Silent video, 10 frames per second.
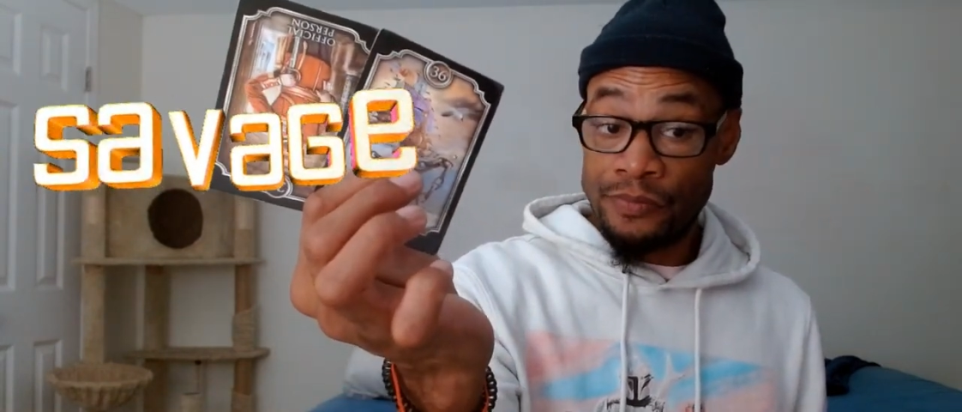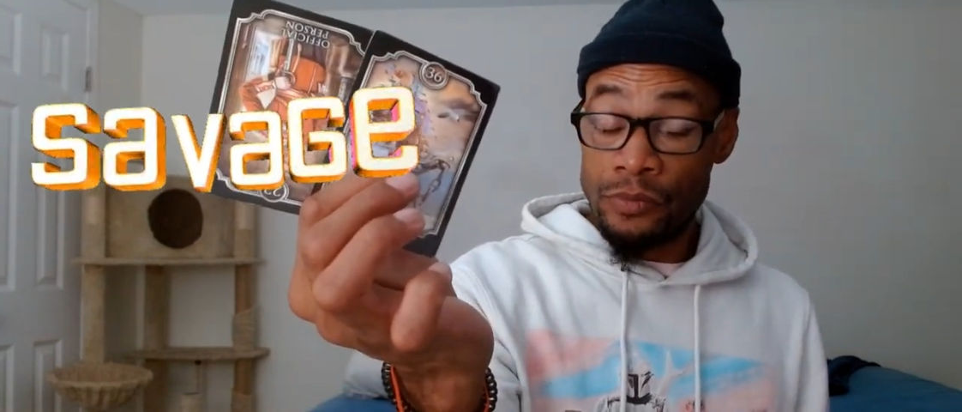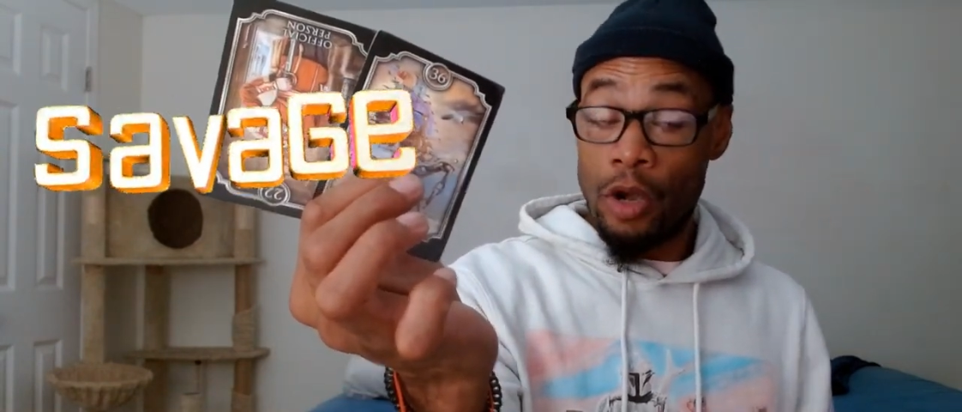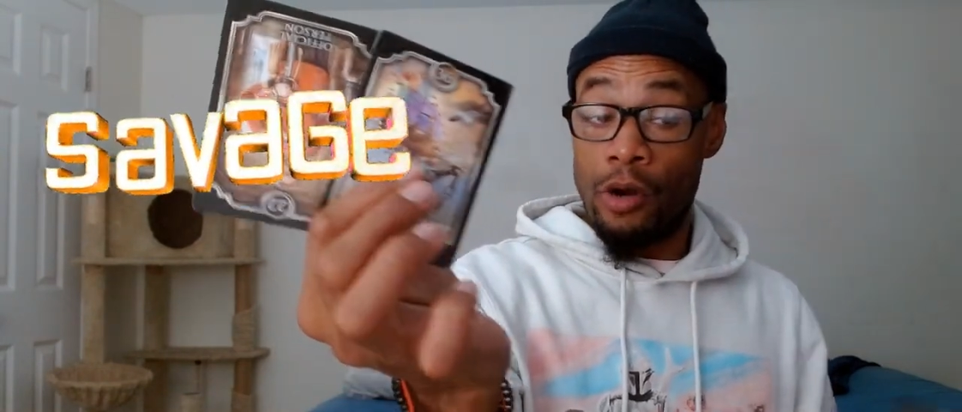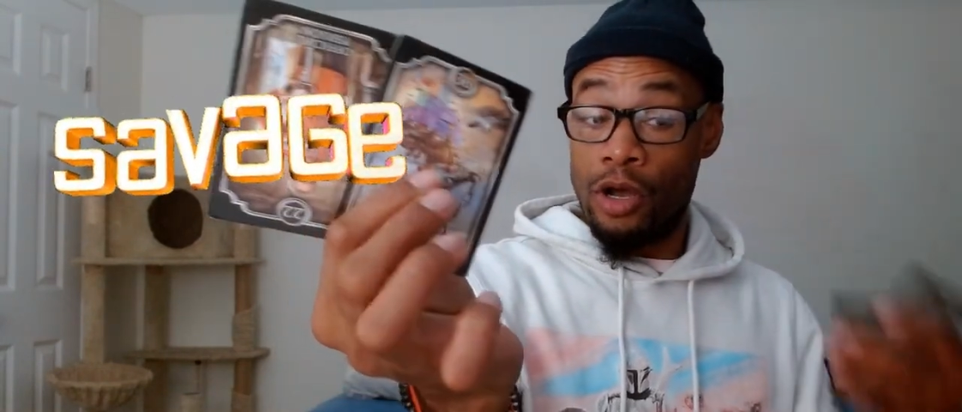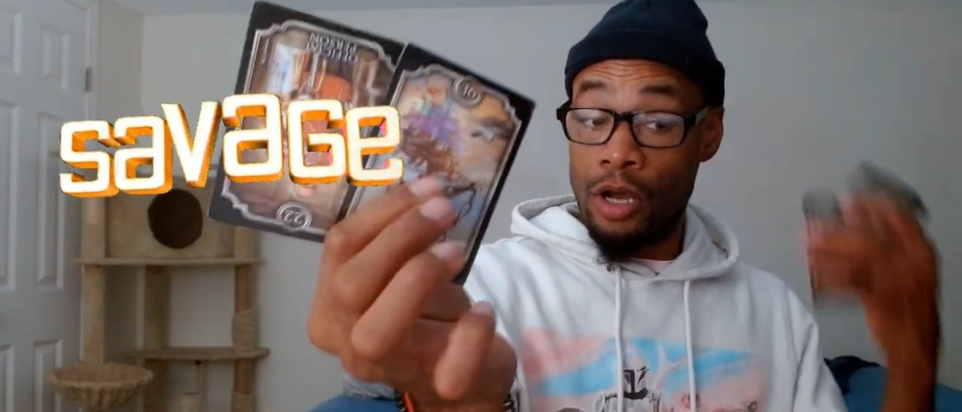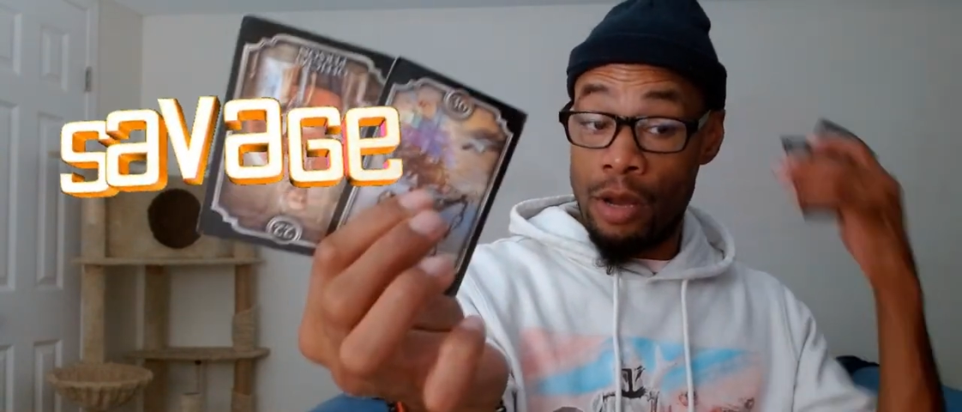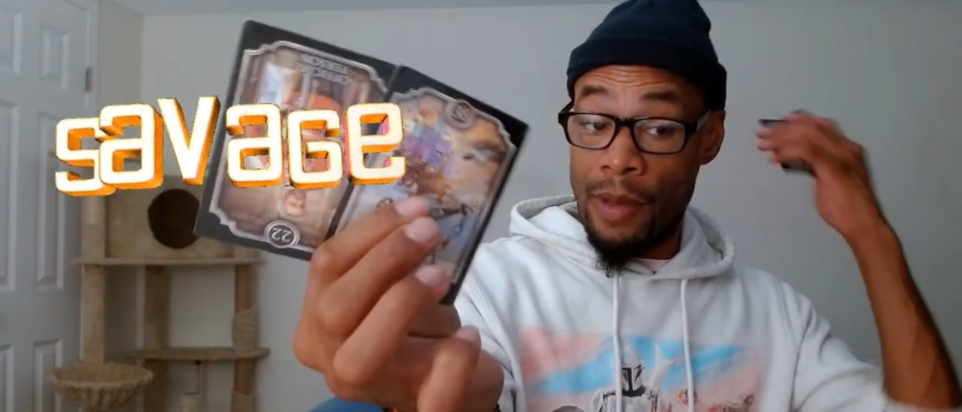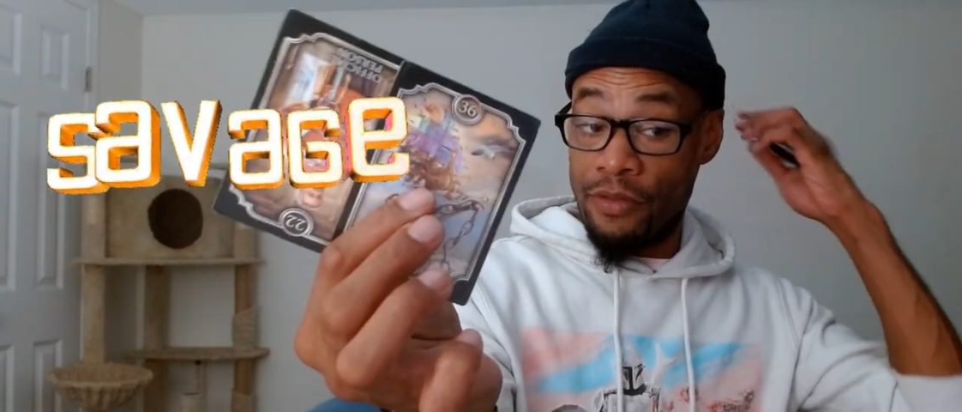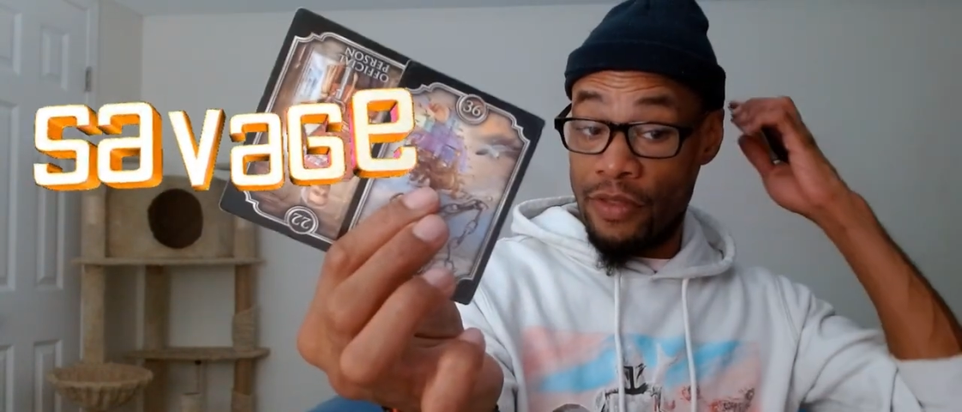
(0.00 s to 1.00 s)
or it could
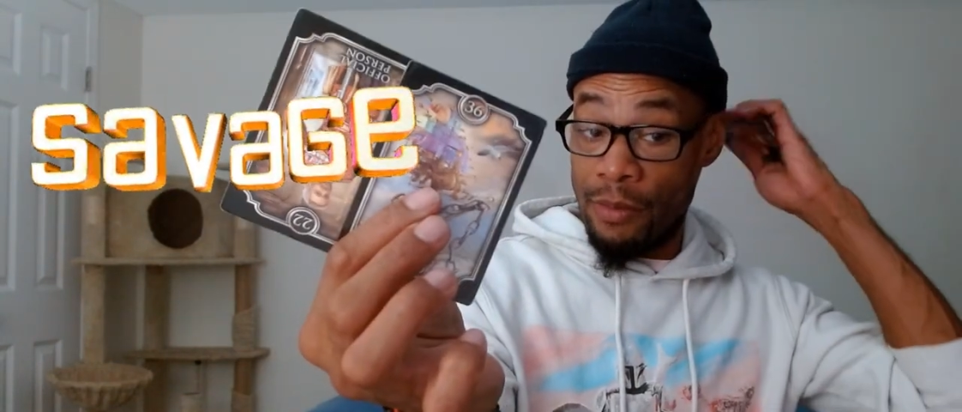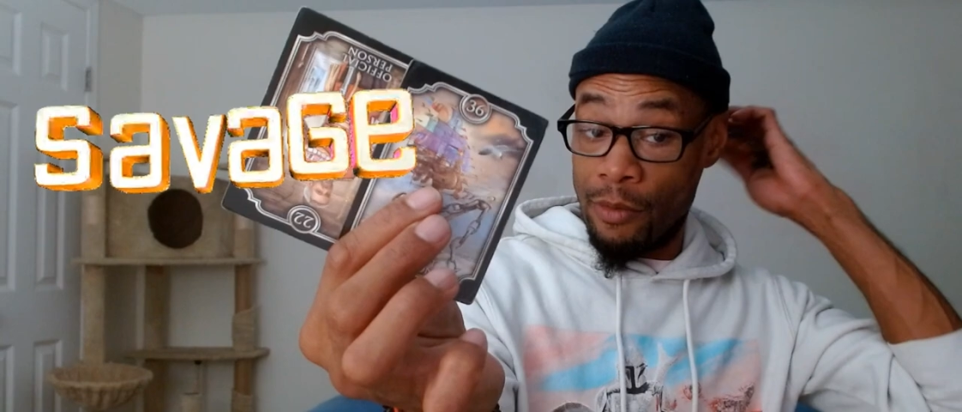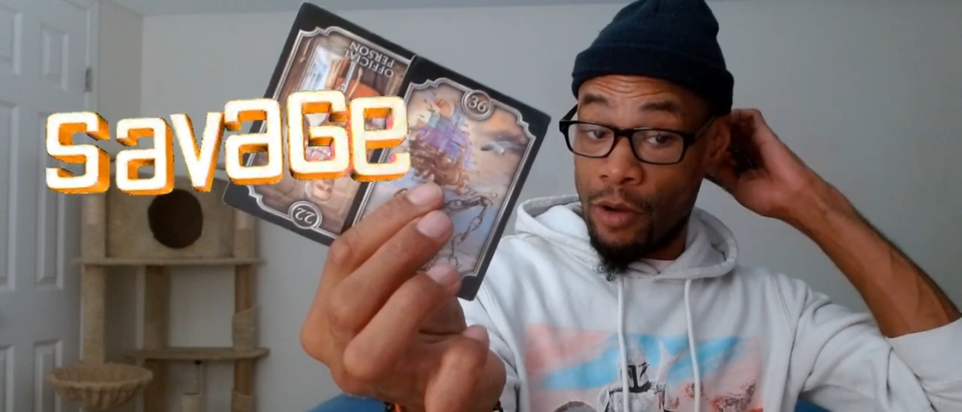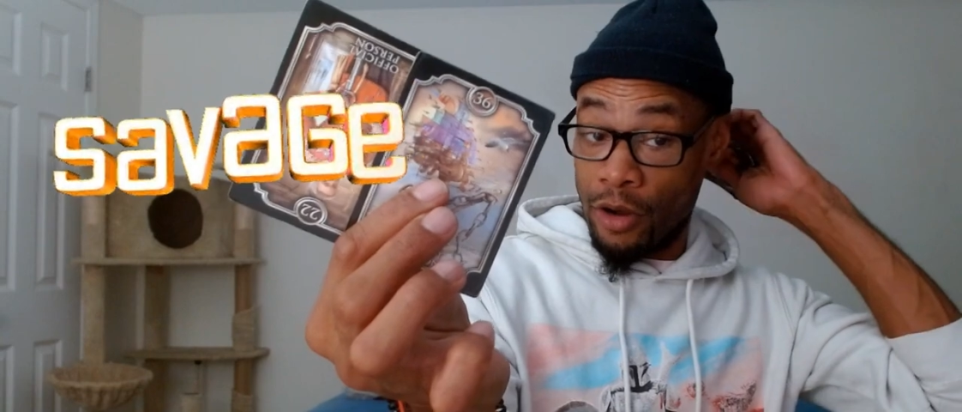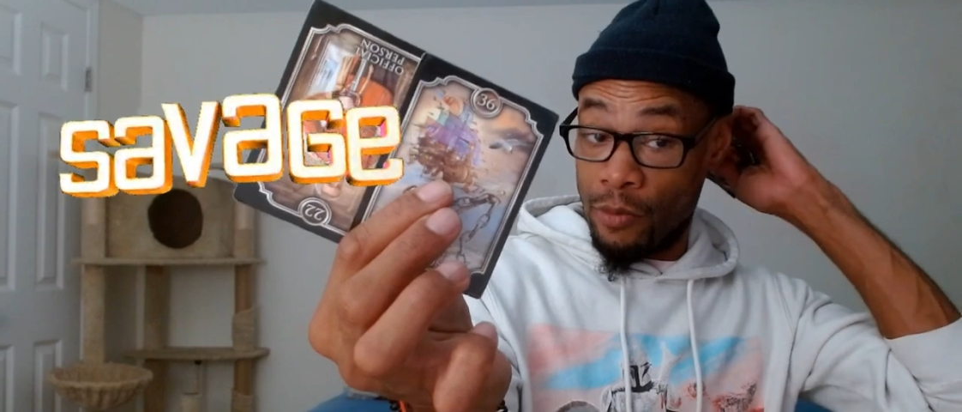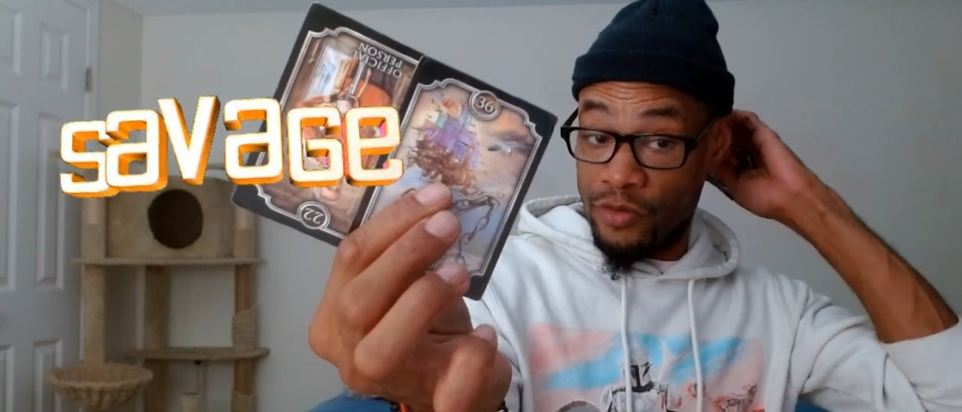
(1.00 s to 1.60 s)
come out that they've been working